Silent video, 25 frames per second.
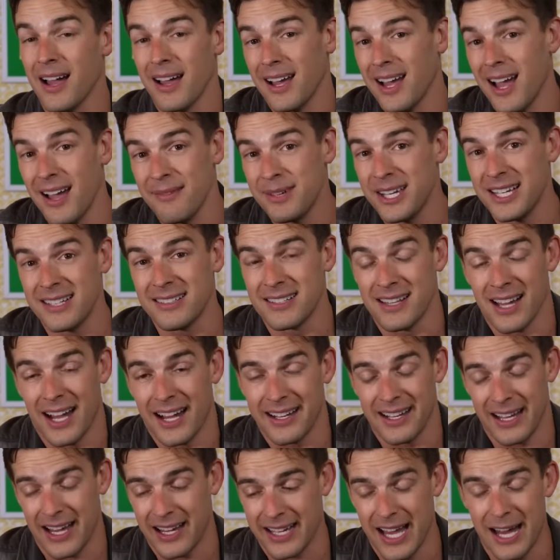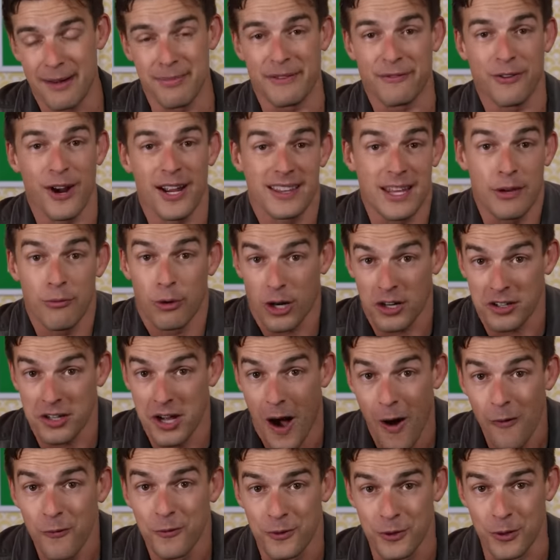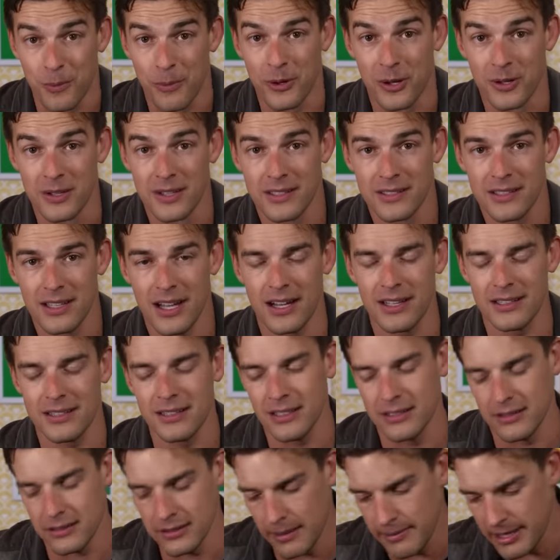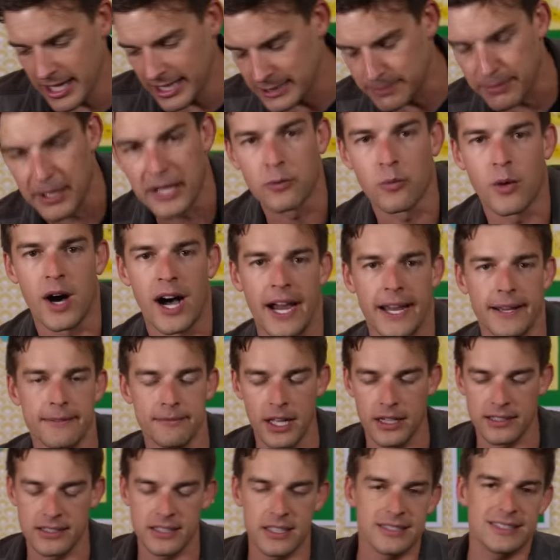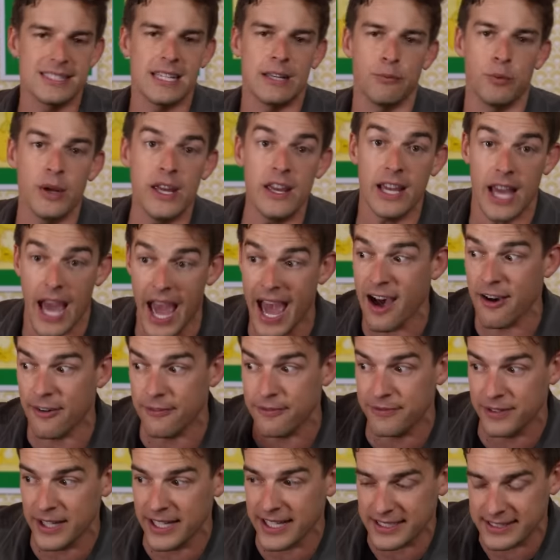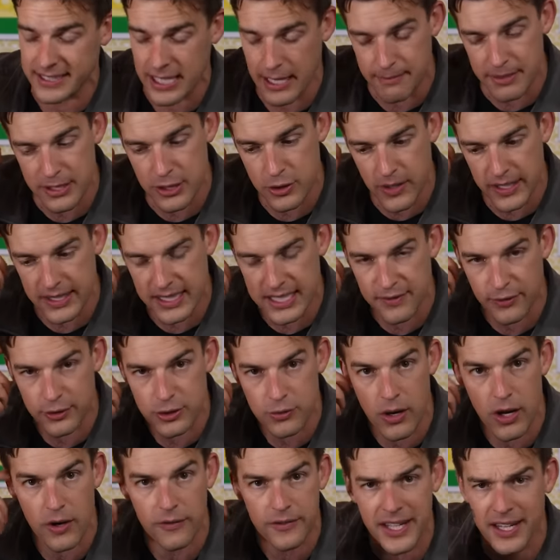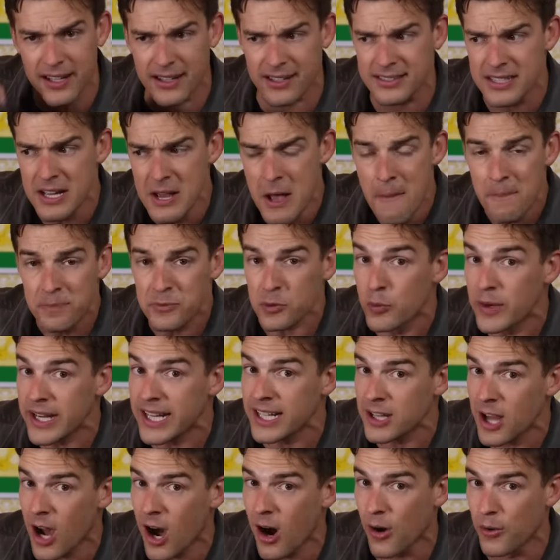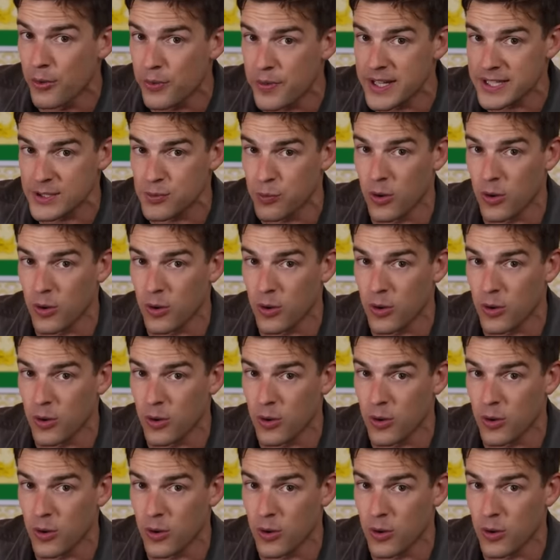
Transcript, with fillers: I mean, I gotta be frank, they were uncomfortable. Let me explain why. You see, we have, like I said, been doing this for 12 years. We know this